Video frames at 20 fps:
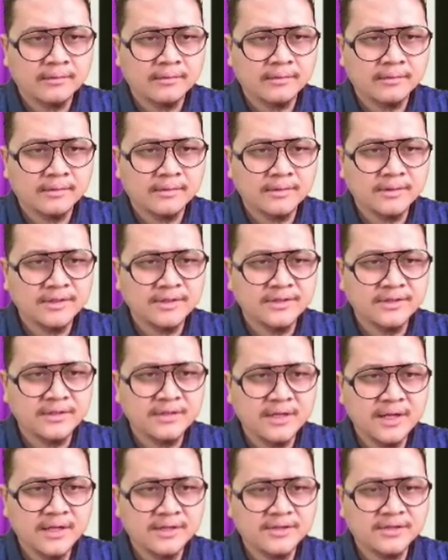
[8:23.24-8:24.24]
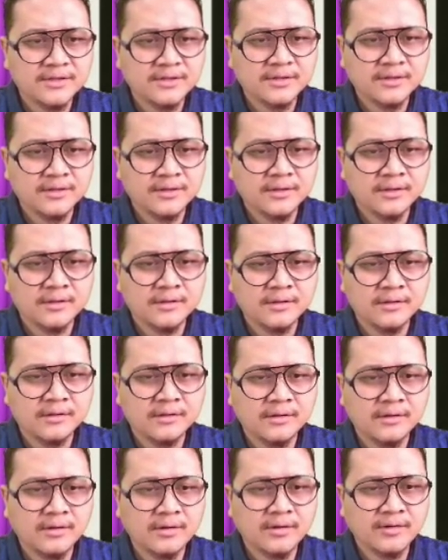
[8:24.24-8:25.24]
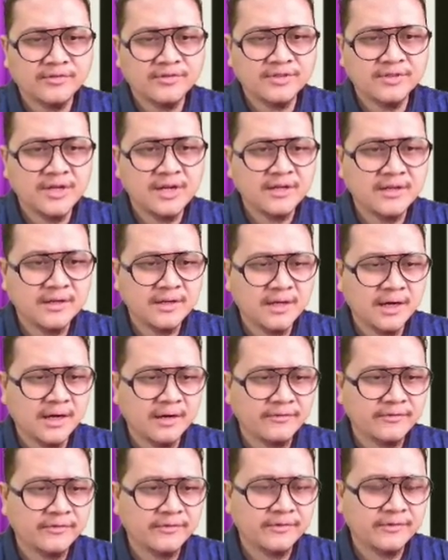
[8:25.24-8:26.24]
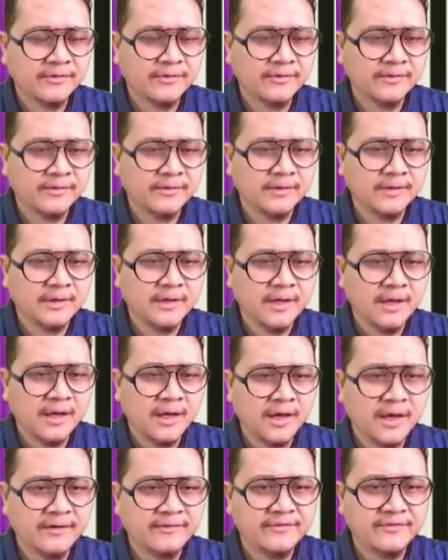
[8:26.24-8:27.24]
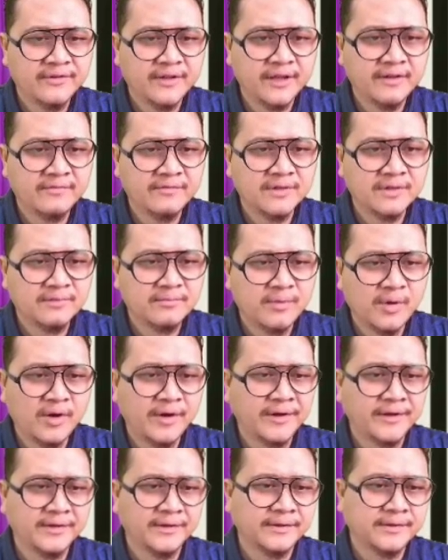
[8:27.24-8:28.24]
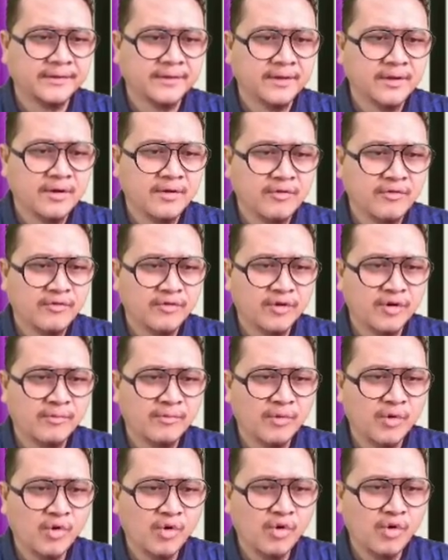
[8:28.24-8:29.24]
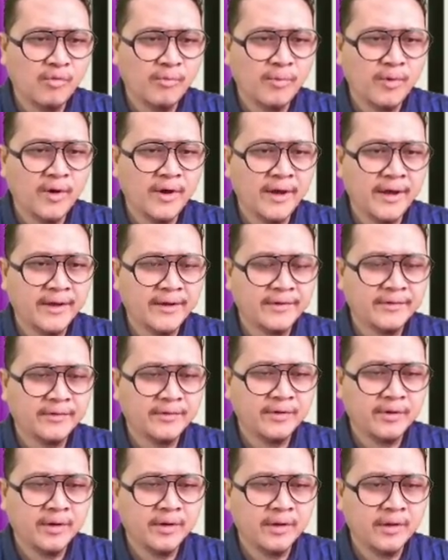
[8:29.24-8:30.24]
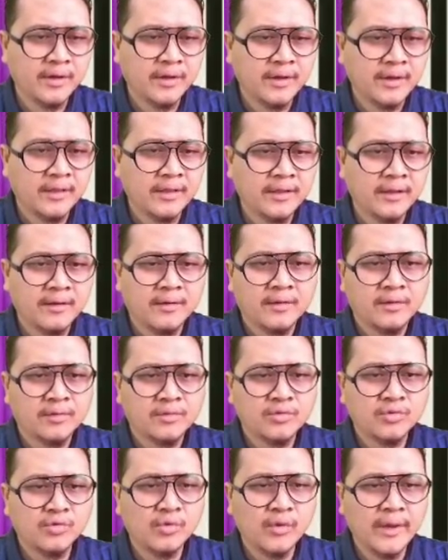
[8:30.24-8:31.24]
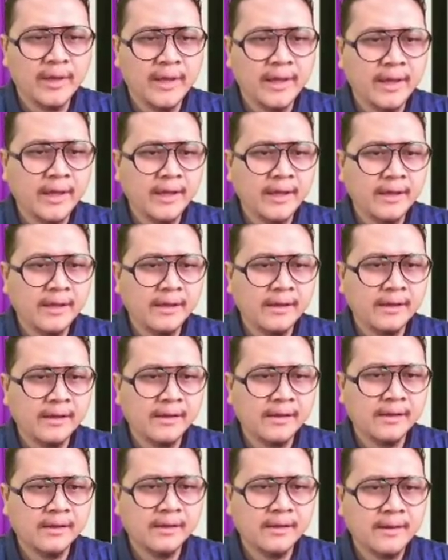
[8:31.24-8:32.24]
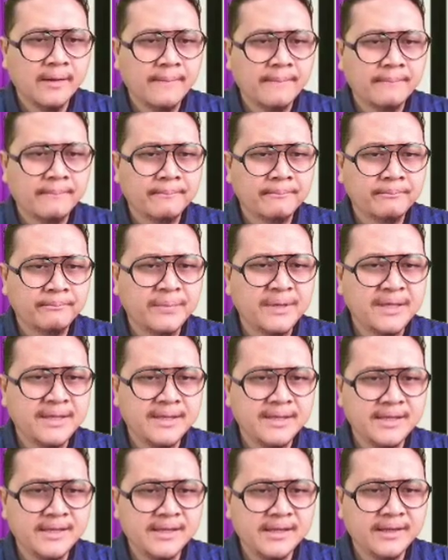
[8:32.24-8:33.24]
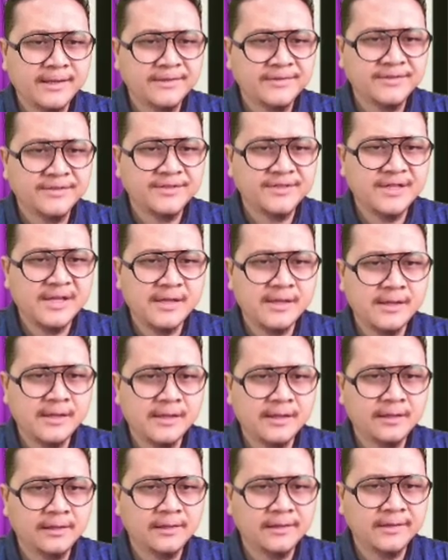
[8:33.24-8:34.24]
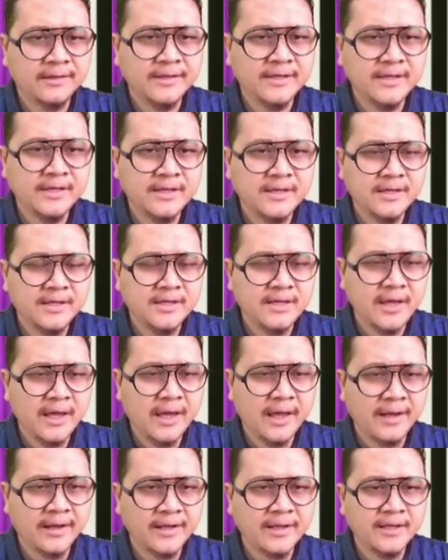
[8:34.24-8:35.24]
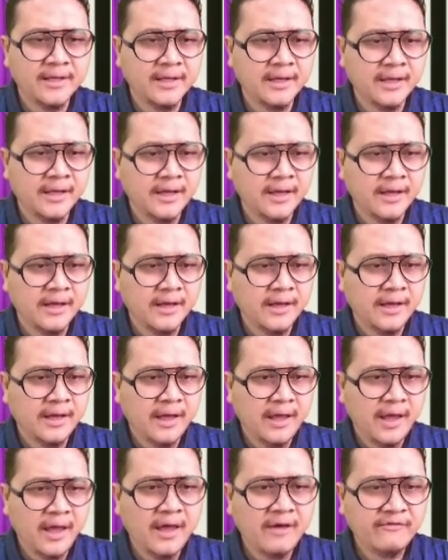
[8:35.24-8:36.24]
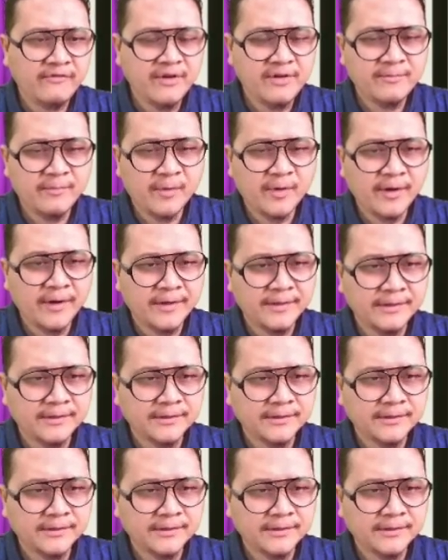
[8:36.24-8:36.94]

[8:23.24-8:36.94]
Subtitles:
the stress strain graph has several points from O point to A, B, C, D, and E. Every point